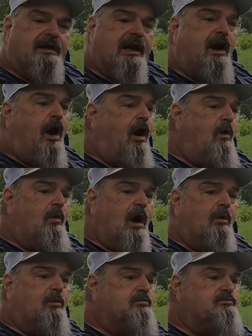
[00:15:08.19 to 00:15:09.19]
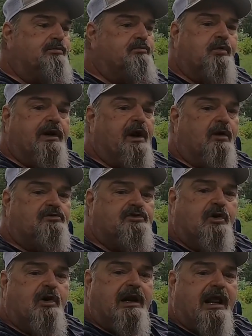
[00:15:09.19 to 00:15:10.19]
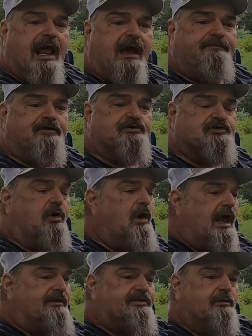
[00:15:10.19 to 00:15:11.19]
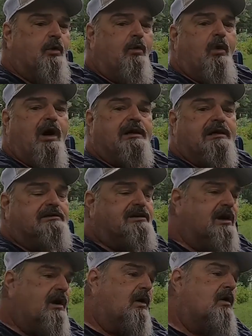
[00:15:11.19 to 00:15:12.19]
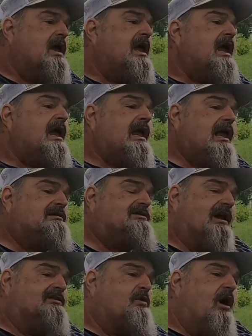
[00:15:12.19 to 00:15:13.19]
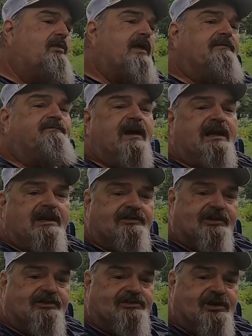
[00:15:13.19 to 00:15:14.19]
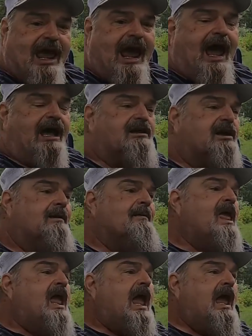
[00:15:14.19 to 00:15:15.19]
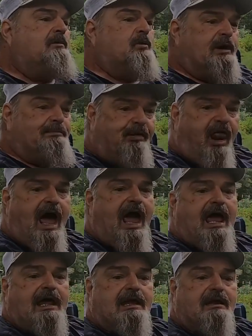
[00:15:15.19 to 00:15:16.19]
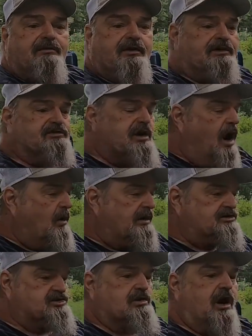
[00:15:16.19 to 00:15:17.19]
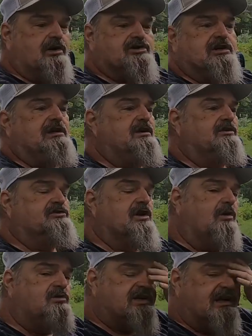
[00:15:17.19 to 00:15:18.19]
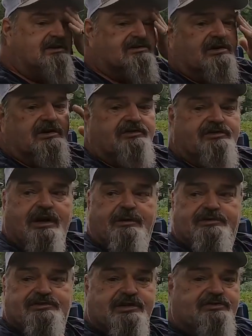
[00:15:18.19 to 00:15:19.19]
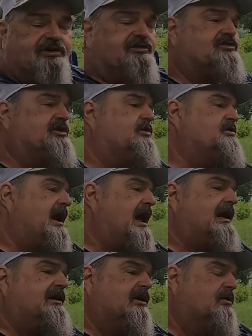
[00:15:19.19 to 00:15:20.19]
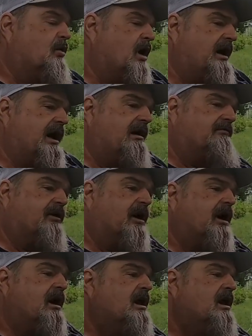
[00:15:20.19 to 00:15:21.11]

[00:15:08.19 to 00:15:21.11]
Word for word: They go, oh, well, we don't do it at after school. I said, well, what do you do? He says, well, they feed us a snack and we play. There's no instruction. There's no teachers. There was just a student aid or whatever.